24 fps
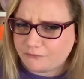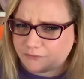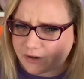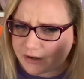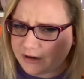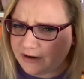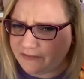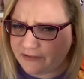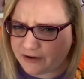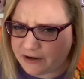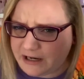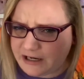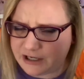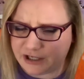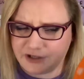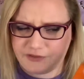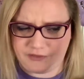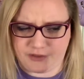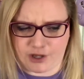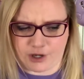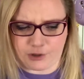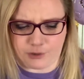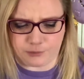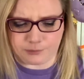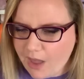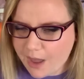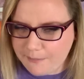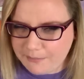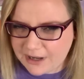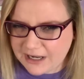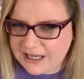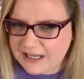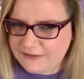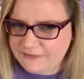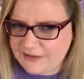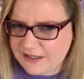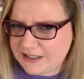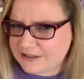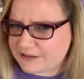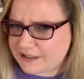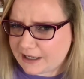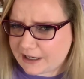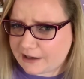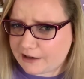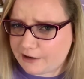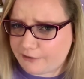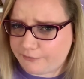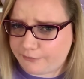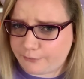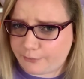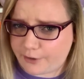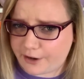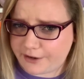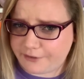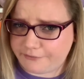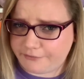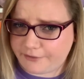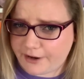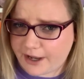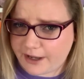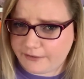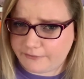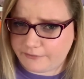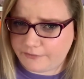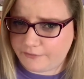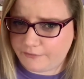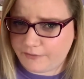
Very, very good though. I'm gonna give these like a 4 out of 5.